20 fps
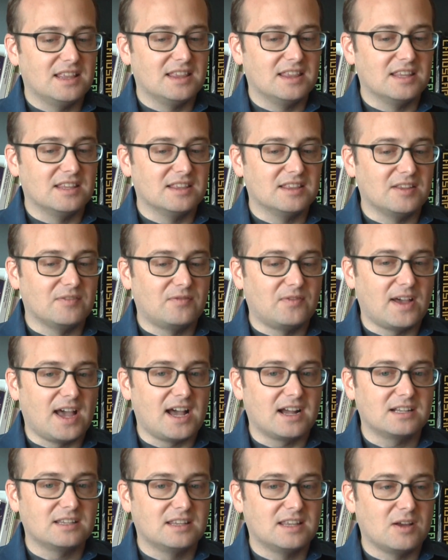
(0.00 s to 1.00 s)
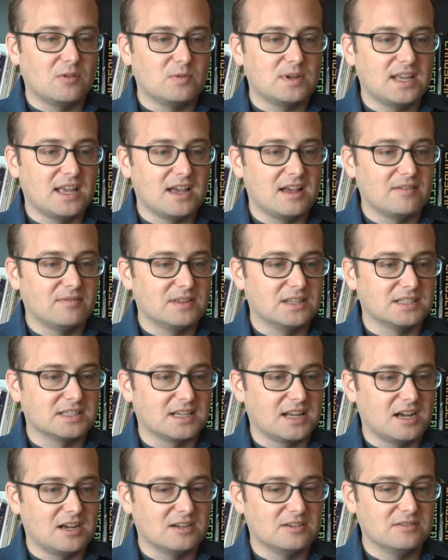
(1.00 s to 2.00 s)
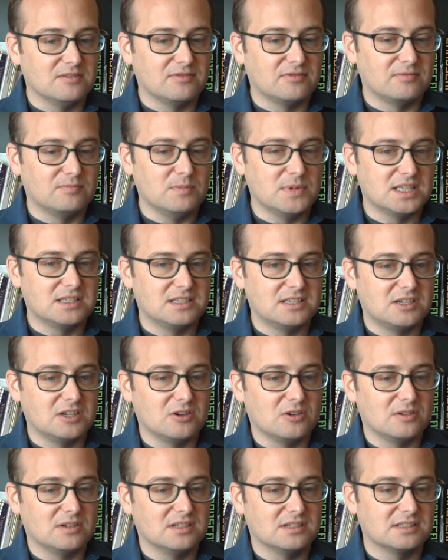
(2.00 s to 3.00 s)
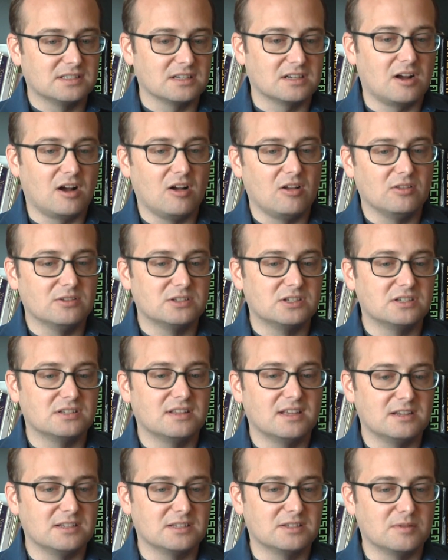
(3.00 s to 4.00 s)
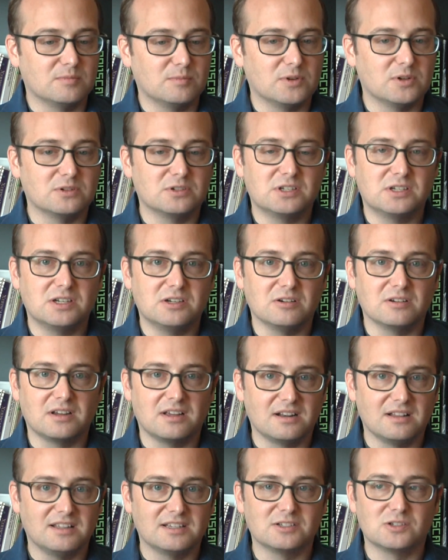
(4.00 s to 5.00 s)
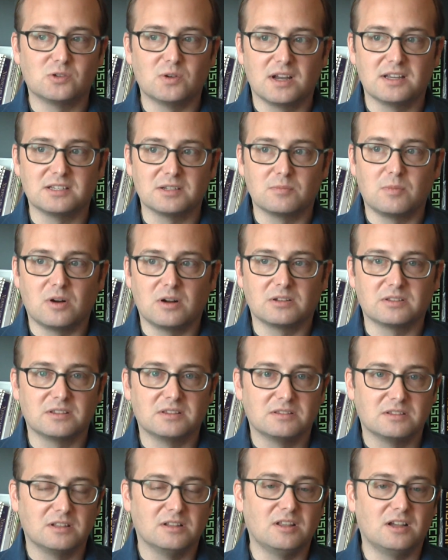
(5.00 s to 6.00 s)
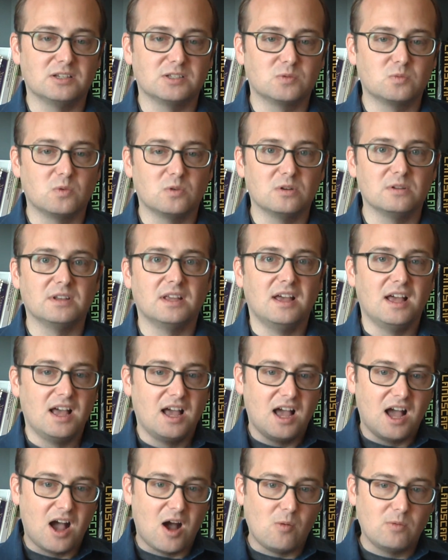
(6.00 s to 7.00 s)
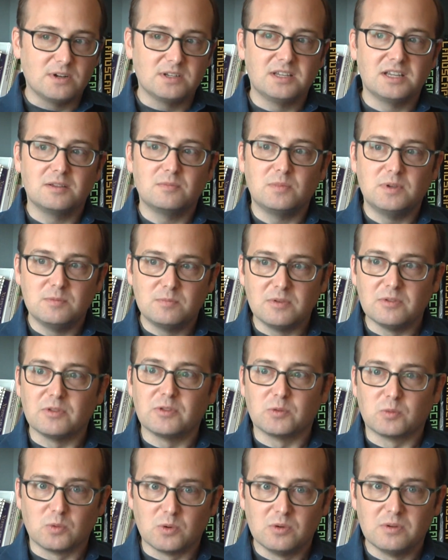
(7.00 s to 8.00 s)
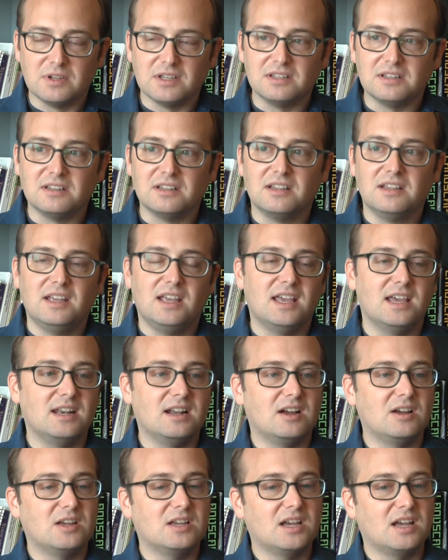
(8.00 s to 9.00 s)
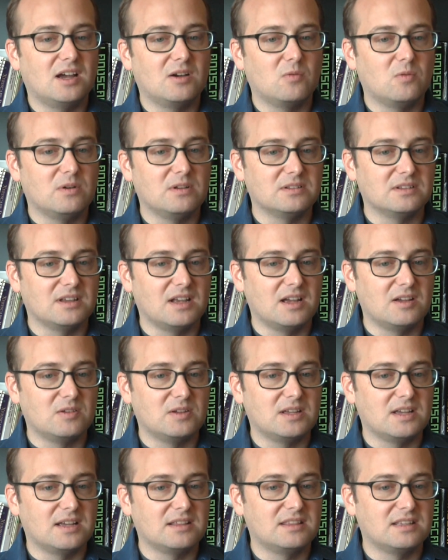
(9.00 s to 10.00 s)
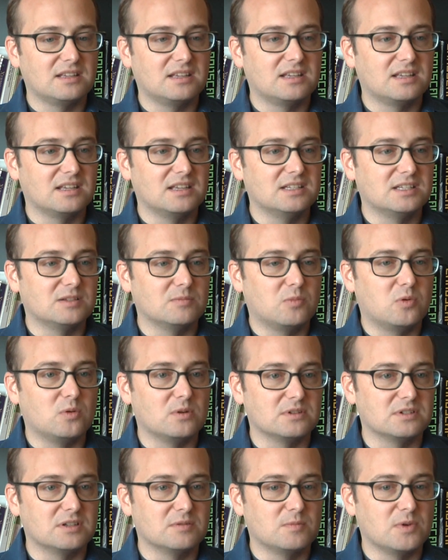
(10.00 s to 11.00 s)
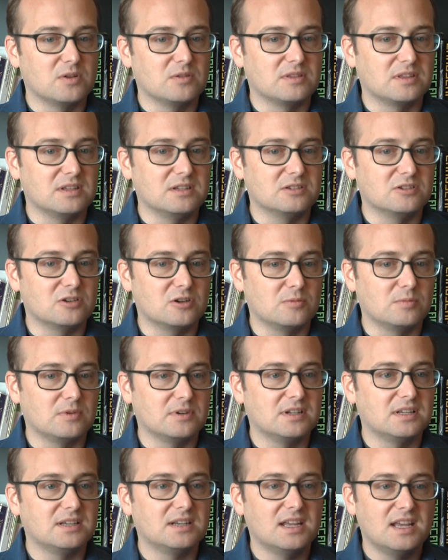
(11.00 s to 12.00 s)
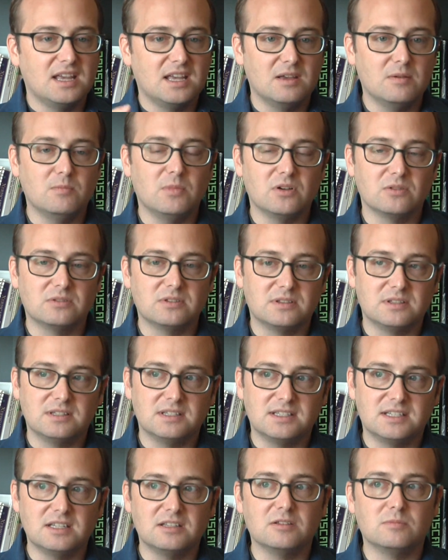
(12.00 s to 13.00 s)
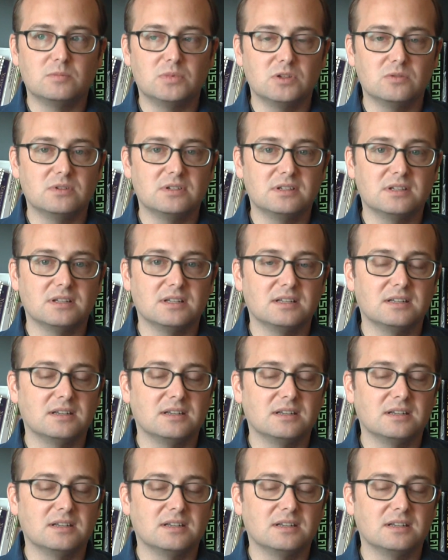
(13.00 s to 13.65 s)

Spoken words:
The fact that we have this kind of mysterious ecology that has emerged here, kind of like Jurassic Park, The Lost World, I want to take people through it. And I think it's important to both interpret it and both see the beauty in